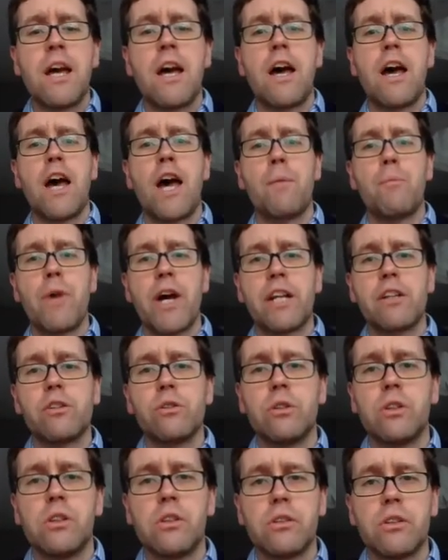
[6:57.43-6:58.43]
and
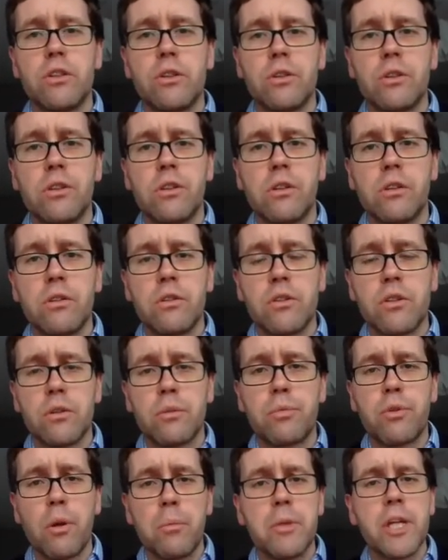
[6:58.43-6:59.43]
you'll
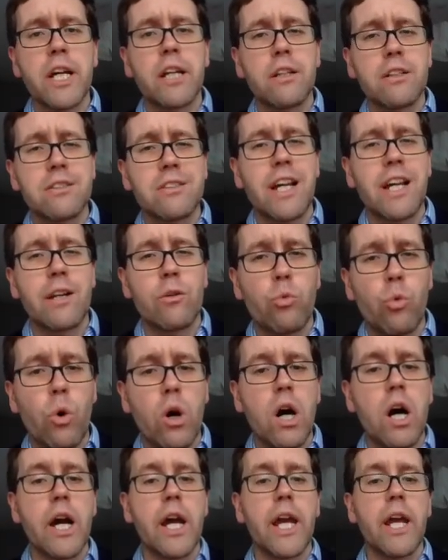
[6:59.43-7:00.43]
probably understand
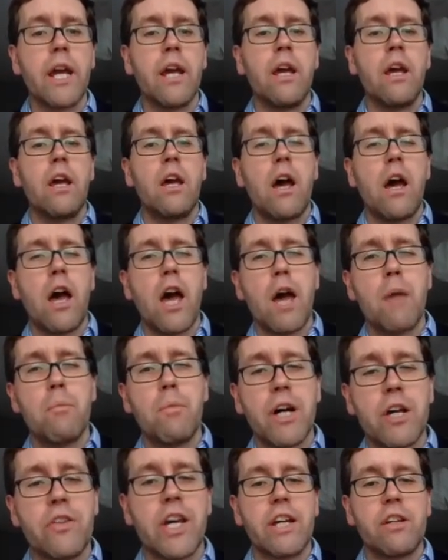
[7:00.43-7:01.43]
why
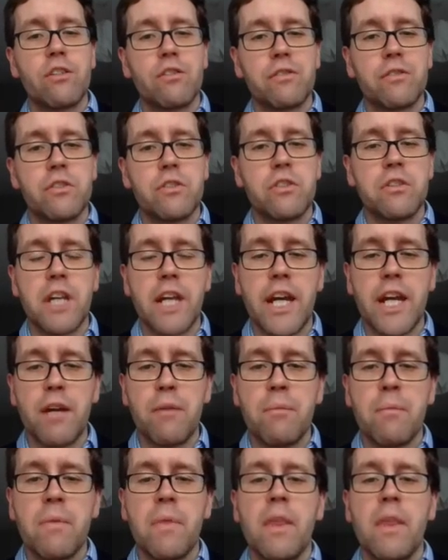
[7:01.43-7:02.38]
by end of today.